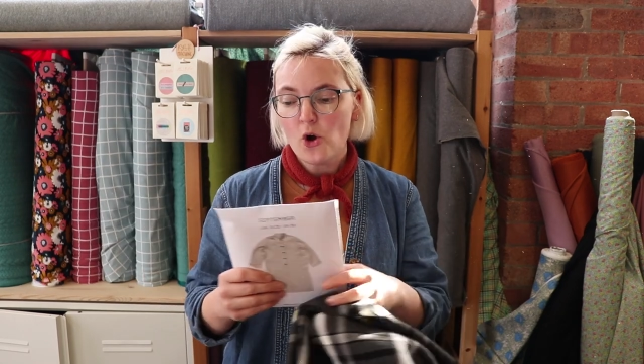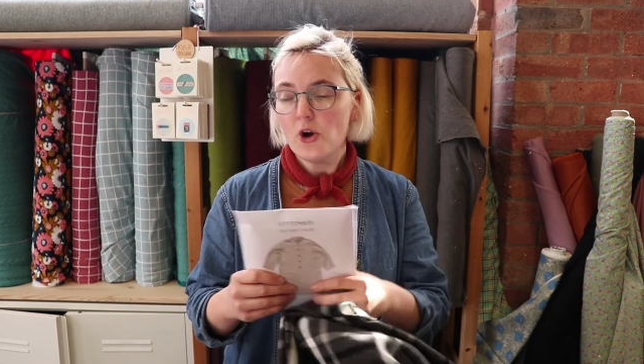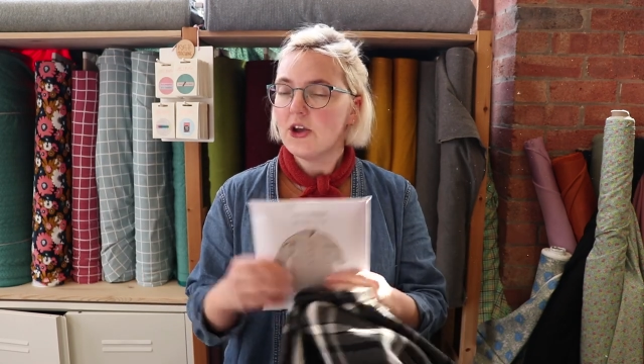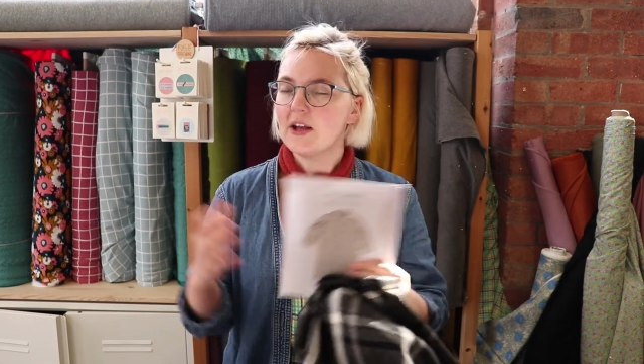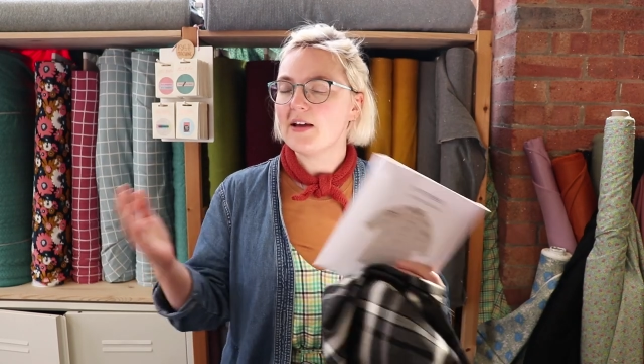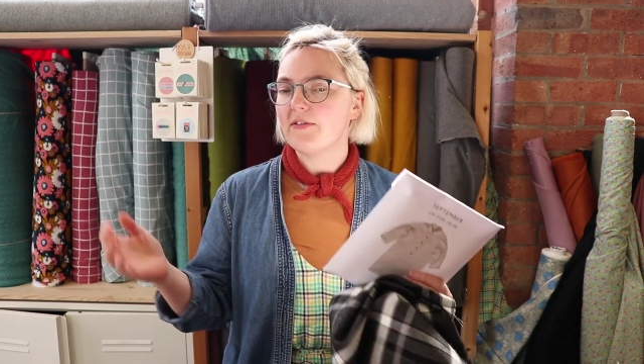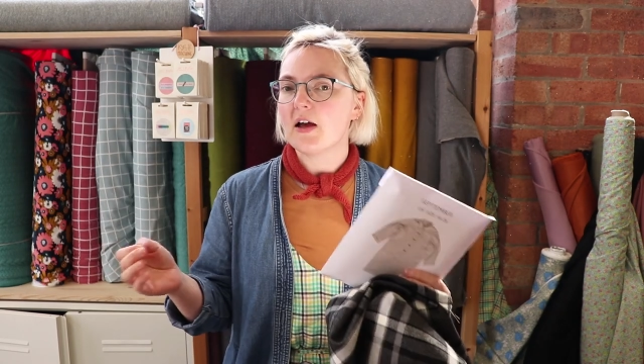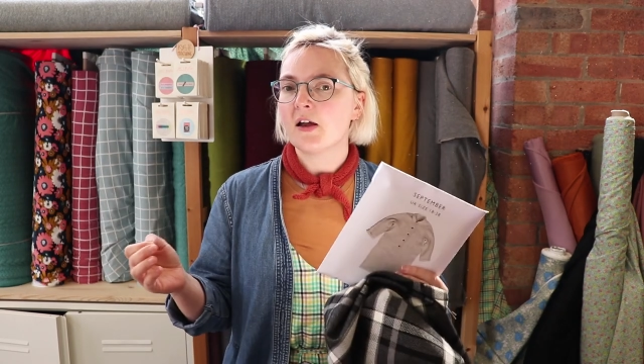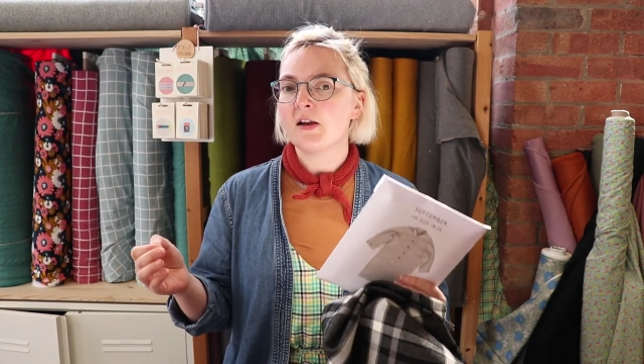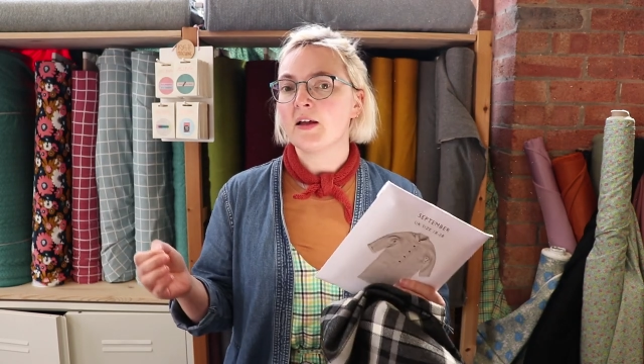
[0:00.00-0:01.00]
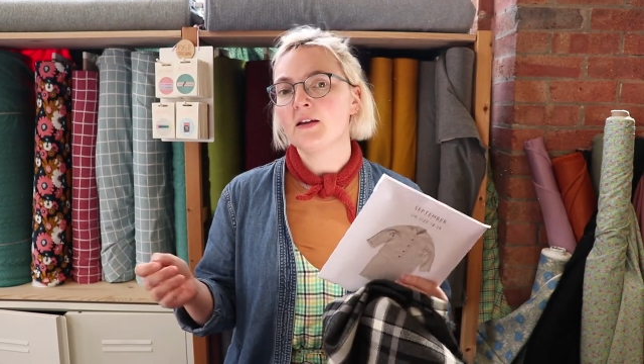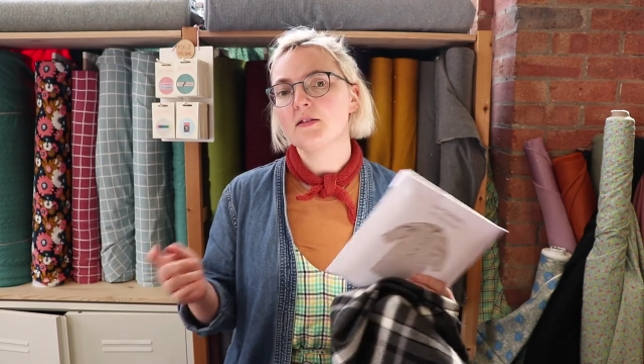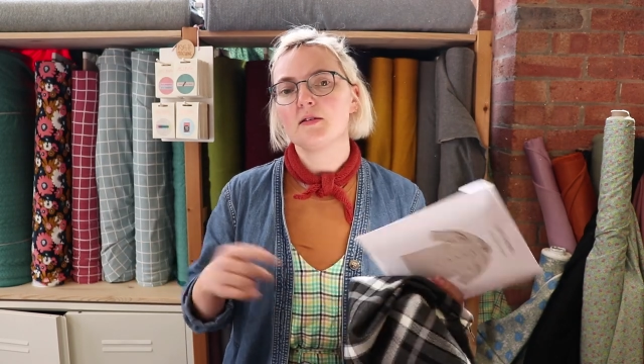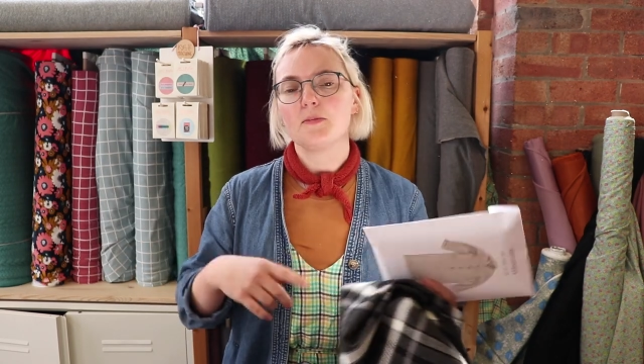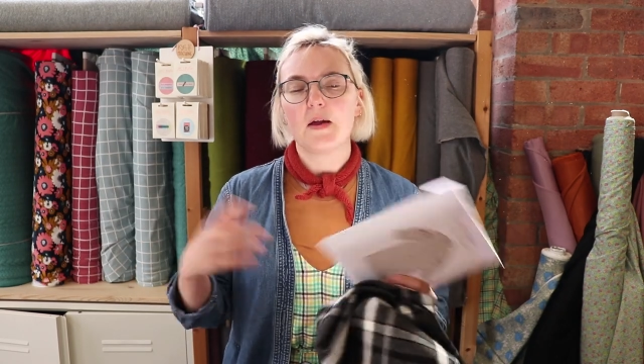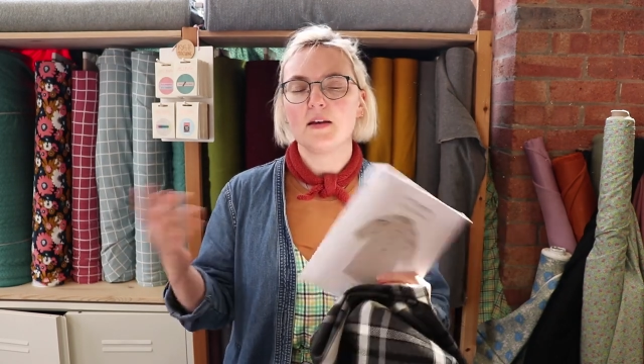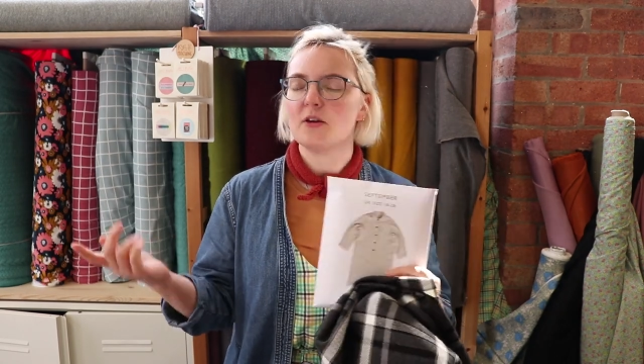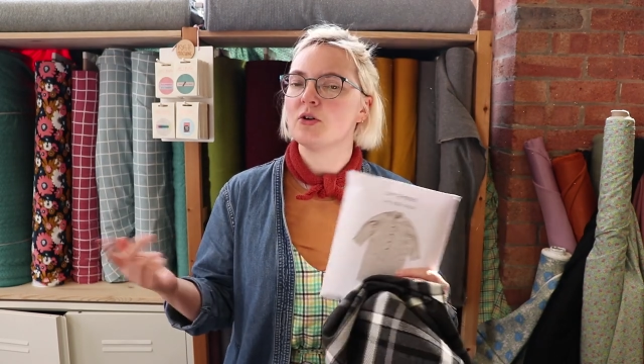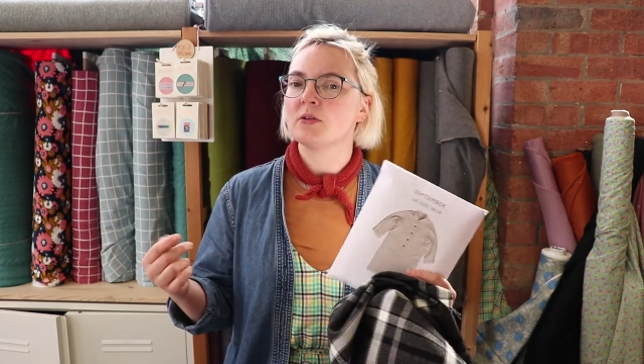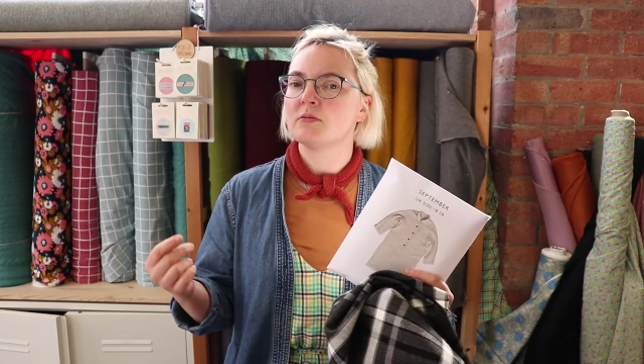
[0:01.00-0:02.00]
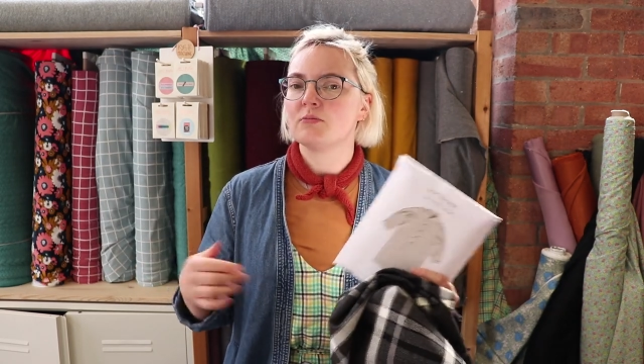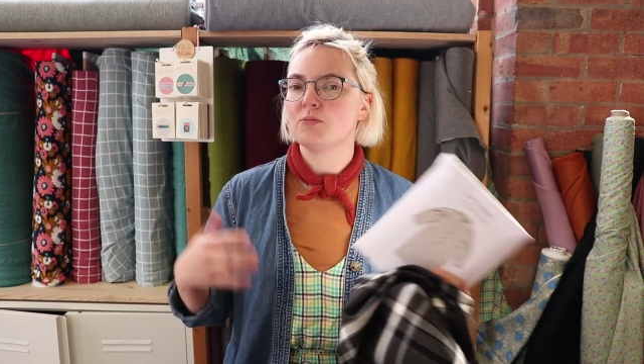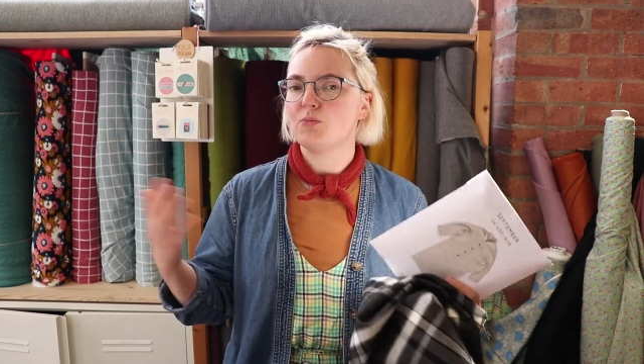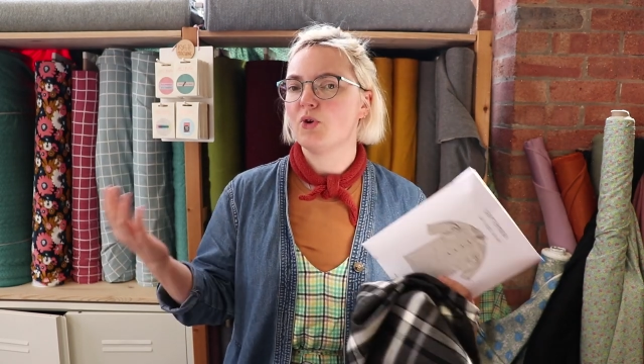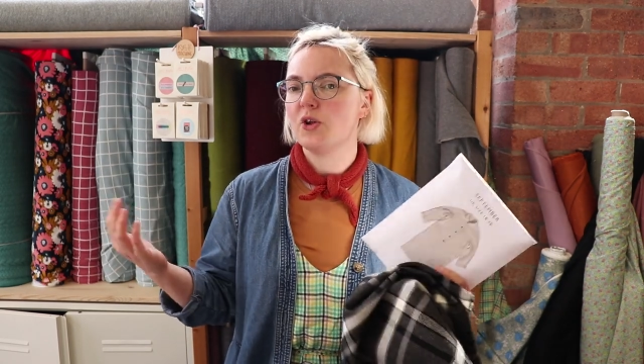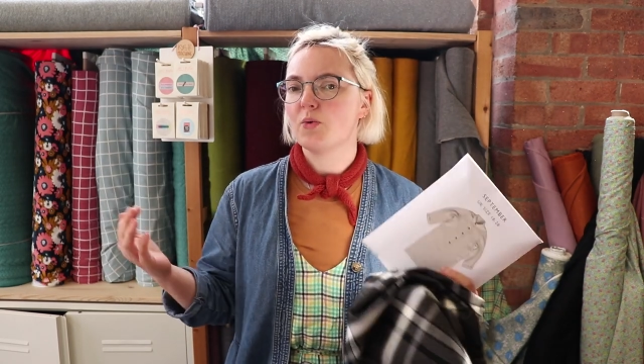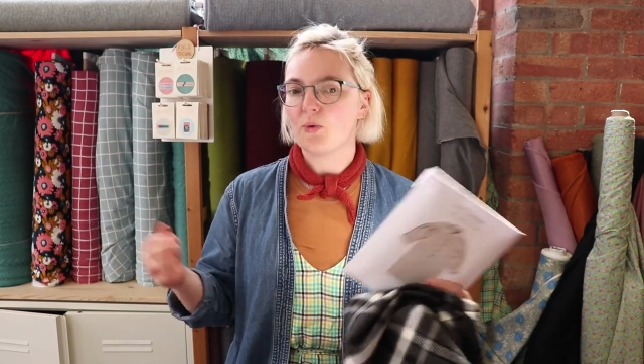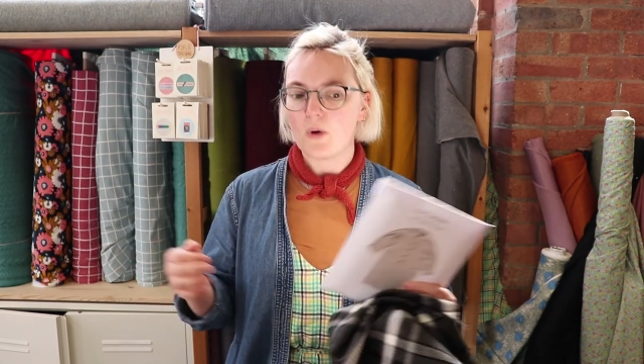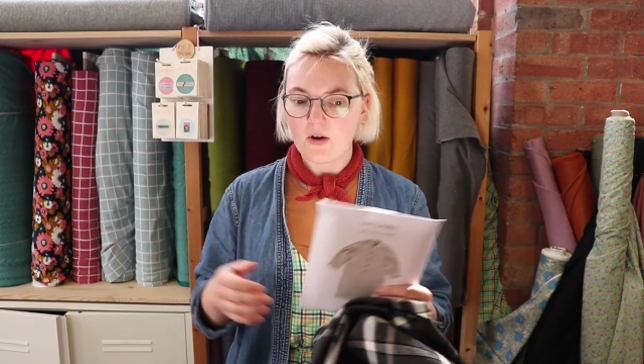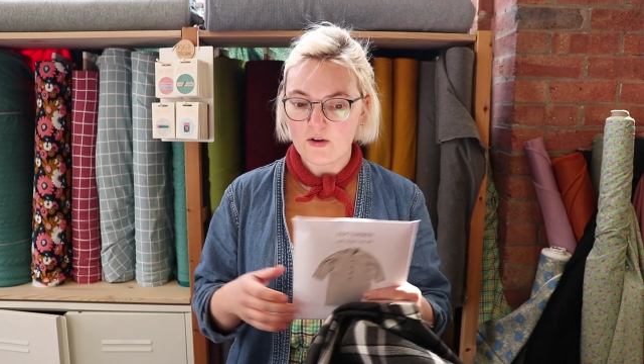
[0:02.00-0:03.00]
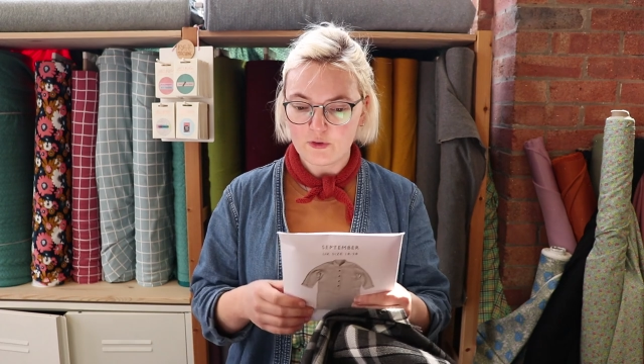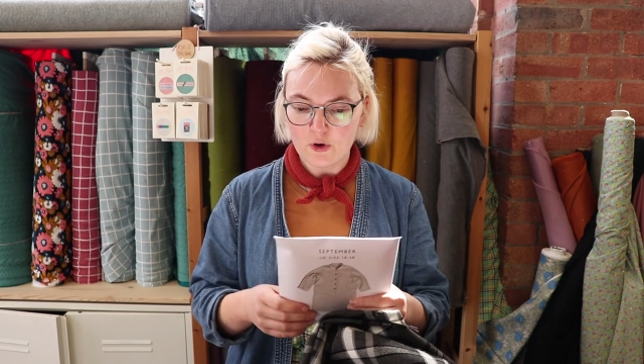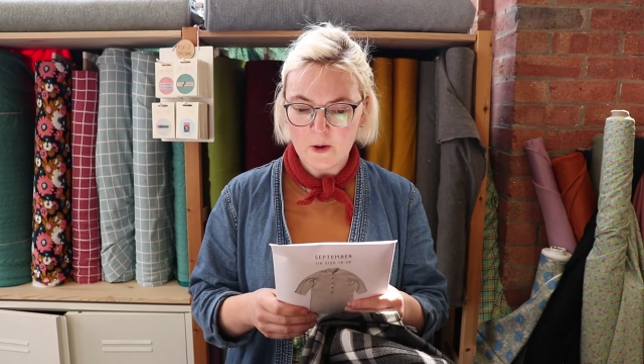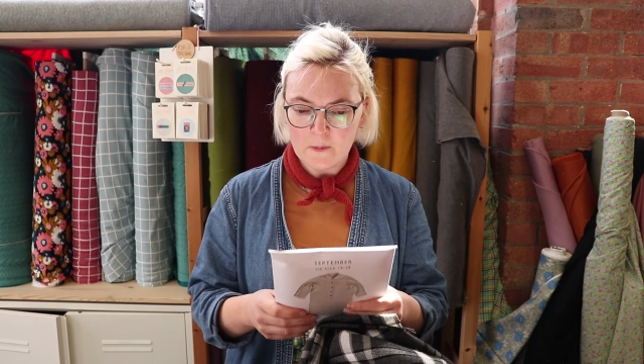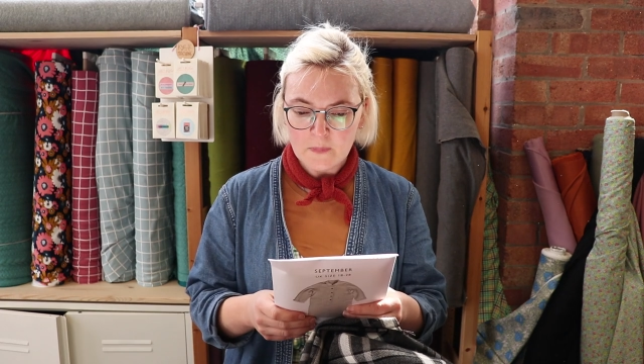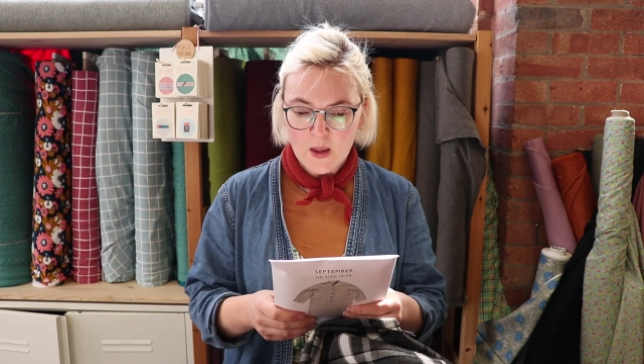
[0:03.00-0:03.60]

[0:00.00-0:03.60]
Or you can have it unlined depending on what you want to wear it for.